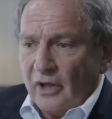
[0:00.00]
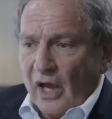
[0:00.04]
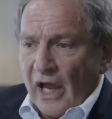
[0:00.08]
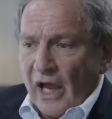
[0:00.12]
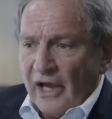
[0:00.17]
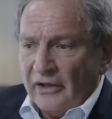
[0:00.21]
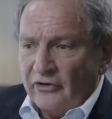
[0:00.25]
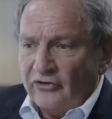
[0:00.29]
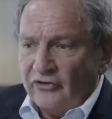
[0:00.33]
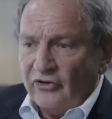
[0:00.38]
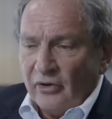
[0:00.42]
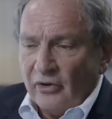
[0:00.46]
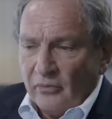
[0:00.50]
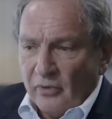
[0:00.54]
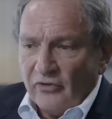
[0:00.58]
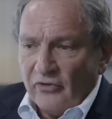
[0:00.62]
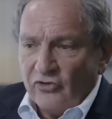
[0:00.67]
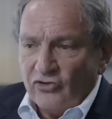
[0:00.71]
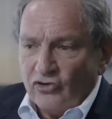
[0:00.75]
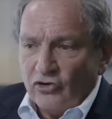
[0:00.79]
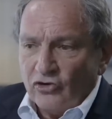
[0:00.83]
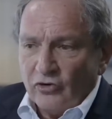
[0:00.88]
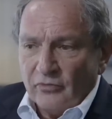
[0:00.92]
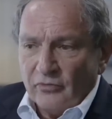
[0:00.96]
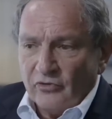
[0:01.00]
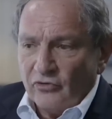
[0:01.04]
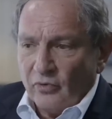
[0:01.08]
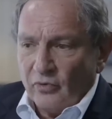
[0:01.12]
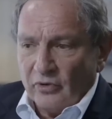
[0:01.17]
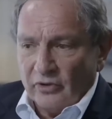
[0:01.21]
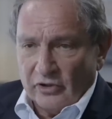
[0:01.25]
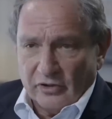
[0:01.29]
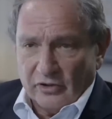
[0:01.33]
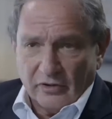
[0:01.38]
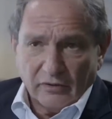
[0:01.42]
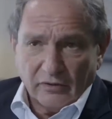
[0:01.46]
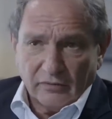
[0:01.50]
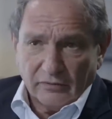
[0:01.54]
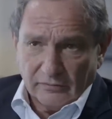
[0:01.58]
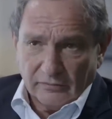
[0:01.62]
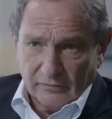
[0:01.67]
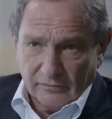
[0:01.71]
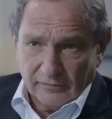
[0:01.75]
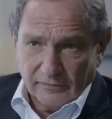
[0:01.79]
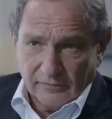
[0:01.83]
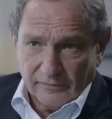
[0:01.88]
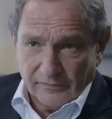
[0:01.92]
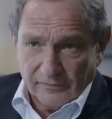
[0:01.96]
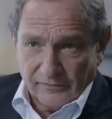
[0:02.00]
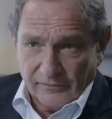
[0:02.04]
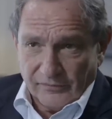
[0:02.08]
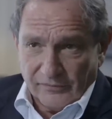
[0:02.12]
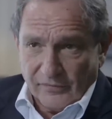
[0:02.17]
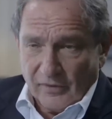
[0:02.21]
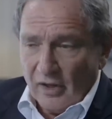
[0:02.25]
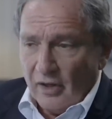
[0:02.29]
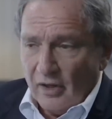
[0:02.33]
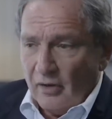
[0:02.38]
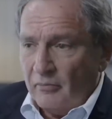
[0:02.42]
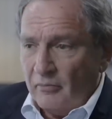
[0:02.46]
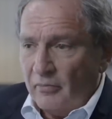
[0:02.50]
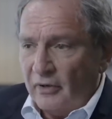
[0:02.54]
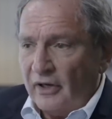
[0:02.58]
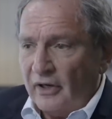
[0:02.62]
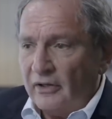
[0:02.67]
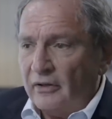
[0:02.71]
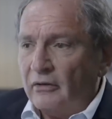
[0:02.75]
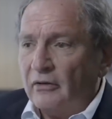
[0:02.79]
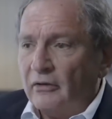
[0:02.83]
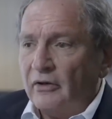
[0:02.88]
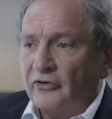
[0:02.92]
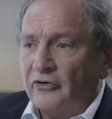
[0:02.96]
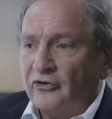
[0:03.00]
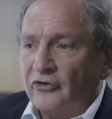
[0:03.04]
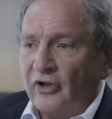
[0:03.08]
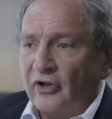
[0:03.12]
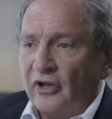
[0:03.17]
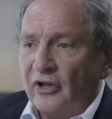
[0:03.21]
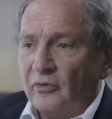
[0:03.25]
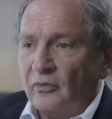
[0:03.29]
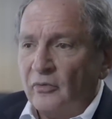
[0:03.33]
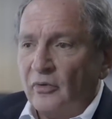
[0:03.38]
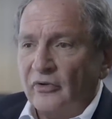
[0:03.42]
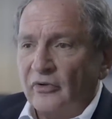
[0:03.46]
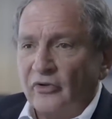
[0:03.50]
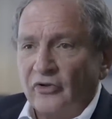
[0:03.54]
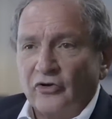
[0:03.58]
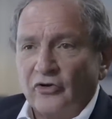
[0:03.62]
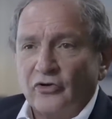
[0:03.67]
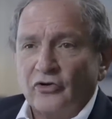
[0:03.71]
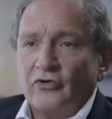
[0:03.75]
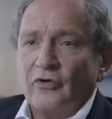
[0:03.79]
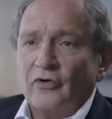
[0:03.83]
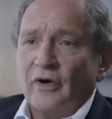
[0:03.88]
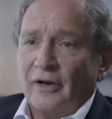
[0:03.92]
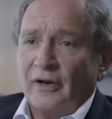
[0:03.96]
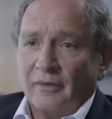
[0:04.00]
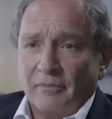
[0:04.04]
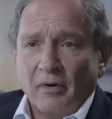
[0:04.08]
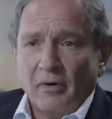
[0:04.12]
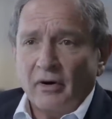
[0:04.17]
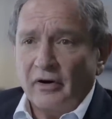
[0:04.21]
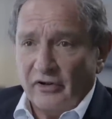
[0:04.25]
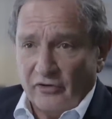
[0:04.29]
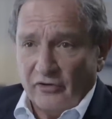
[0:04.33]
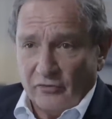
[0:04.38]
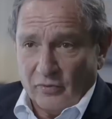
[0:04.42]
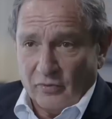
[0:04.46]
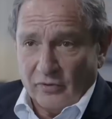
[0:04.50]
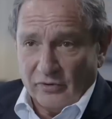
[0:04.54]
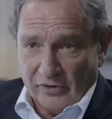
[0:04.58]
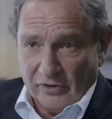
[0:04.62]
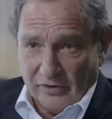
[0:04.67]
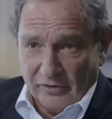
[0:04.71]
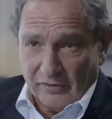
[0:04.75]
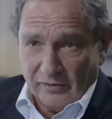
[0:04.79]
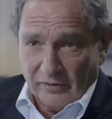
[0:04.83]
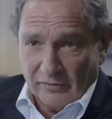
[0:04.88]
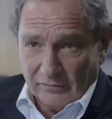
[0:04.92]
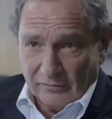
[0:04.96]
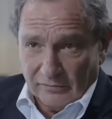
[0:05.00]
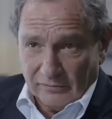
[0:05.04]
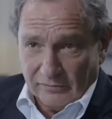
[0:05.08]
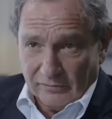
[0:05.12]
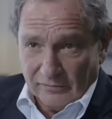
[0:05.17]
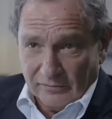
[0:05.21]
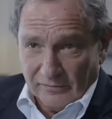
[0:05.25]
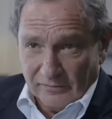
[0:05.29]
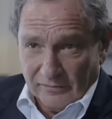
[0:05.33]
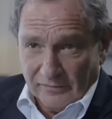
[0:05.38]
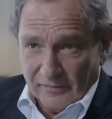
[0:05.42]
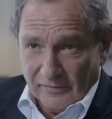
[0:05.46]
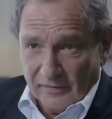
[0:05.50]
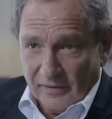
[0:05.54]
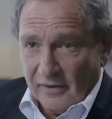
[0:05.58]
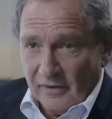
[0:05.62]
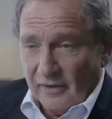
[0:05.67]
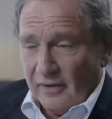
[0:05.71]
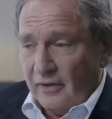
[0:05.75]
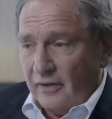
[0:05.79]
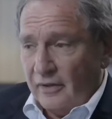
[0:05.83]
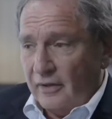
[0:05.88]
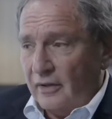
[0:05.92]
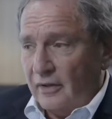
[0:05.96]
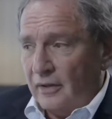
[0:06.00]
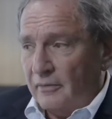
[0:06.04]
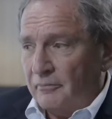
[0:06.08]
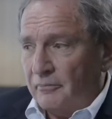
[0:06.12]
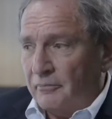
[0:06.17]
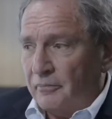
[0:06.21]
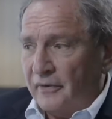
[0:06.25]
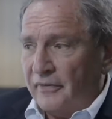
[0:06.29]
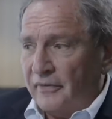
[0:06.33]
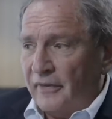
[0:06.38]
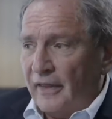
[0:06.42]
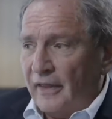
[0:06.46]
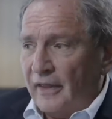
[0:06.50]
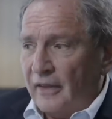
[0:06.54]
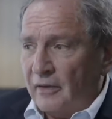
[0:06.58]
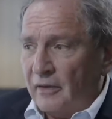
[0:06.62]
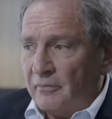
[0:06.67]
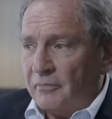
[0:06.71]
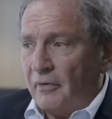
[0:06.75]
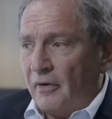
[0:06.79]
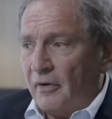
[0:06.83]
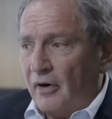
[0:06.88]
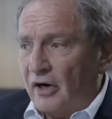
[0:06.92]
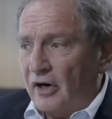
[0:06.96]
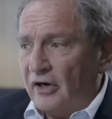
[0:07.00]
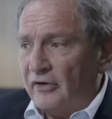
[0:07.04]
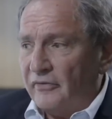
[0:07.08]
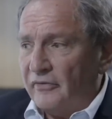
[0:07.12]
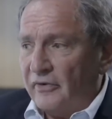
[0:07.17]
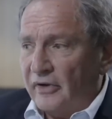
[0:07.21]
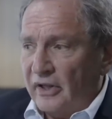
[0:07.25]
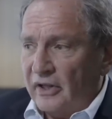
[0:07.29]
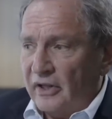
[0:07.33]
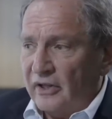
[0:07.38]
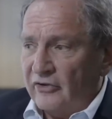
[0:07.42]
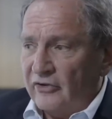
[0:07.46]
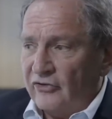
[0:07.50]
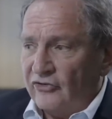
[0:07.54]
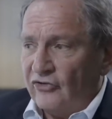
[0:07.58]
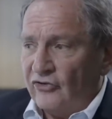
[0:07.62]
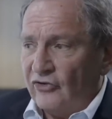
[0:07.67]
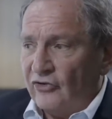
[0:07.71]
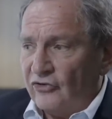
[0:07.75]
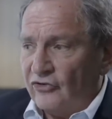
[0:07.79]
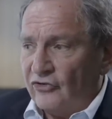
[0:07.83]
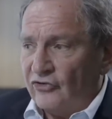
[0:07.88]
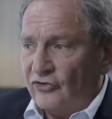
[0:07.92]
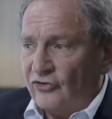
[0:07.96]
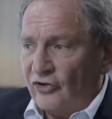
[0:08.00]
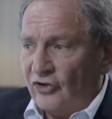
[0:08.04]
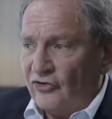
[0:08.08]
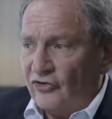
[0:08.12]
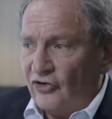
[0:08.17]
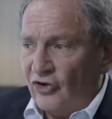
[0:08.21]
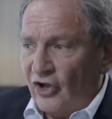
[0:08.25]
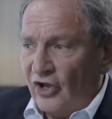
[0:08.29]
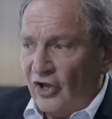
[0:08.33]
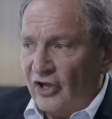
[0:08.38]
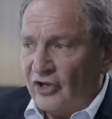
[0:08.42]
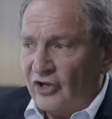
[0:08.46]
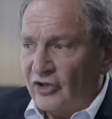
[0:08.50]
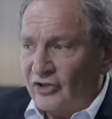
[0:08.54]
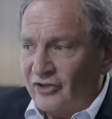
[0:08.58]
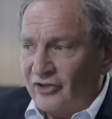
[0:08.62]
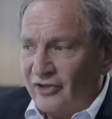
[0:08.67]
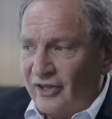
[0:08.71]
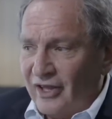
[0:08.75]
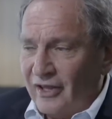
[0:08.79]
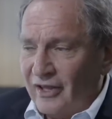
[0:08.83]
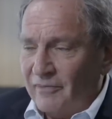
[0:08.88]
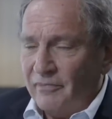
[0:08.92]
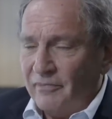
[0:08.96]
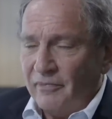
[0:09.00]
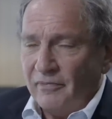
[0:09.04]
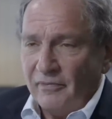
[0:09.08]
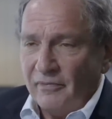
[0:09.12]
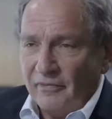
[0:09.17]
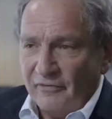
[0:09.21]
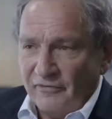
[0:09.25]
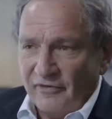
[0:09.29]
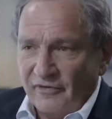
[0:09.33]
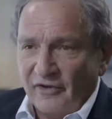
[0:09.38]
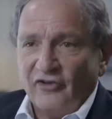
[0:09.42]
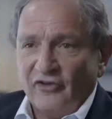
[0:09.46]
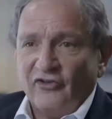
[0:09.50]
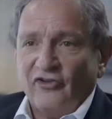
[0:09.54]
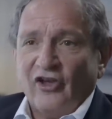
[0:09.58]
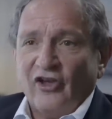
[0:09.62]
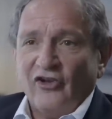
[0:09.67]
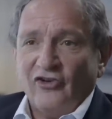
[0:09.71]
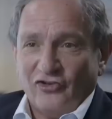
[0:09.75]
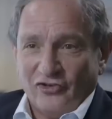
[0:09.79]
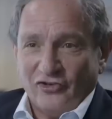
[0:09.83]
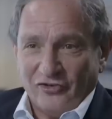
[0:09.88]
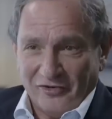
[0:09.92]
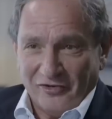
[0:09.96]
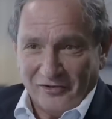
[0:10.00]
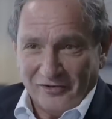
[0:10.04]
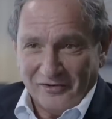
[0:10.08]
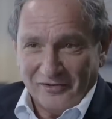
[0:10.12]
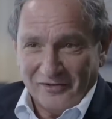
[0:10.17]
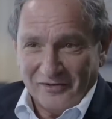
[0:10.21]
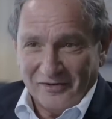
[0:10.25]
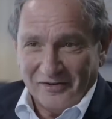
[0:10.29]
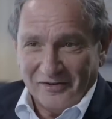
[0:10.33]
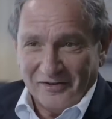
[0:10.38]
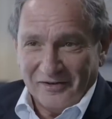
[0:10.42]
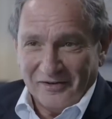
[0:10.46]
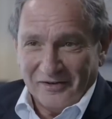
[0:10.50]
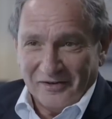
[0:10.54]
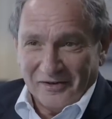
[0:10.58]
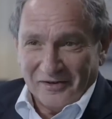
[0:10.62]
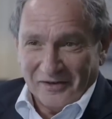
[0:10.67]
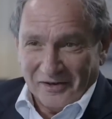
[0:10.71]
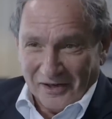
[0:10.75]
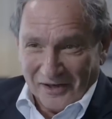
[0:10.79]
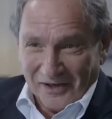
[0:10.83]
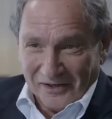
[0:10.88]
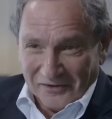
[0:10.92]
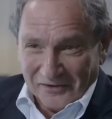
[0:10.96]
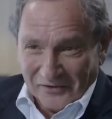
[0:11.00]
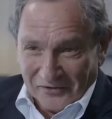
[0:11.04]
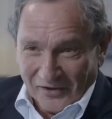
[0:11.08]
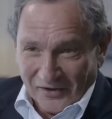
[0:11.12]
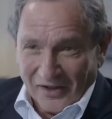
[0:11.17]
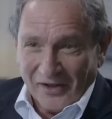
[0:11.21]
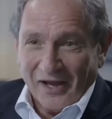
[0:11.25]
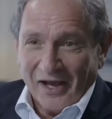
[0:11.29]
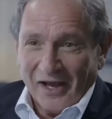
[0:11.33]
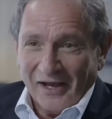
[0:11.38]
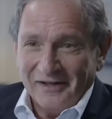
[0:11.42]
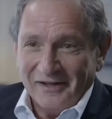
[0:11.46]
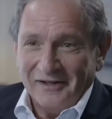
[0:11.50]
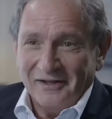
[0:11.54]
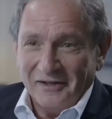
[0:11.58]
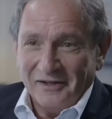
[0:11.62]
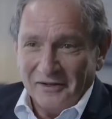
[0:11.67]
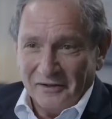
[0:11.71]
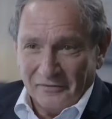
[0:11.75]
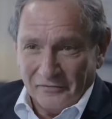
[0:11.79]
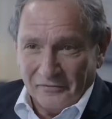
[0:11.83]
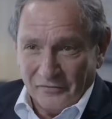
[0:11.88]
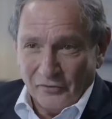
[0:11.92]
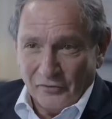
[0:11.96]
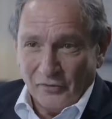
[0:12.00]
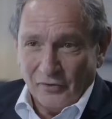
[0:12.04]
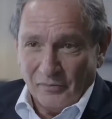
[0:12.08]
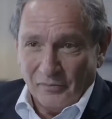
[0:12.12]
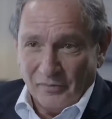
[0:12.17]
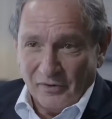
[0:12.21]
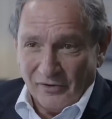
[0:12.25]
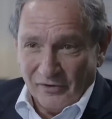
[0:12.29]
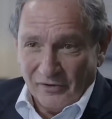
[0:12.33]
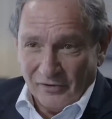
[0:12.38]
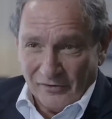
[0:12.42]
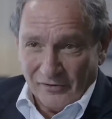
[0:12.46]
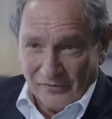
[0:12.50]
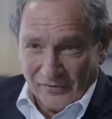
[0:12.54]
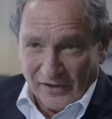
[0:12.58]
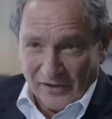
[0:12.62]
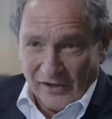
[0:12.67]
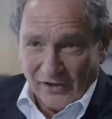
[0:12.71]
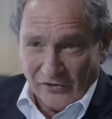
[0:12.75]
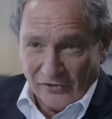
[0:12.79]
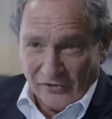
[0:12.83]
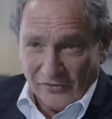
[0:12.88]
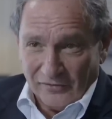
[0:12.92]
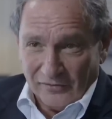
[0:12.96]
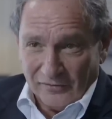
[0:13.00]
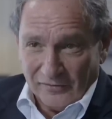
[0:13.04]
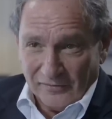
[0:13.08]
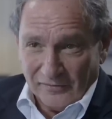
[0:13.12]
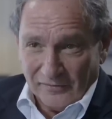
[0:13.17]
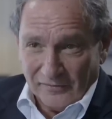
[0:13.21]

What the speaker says: I understand why the Germans want the euro, yeah. But I don't understand why the Eurocratic parties want the euro. But part of it is such a deep fixation on this idea of European unification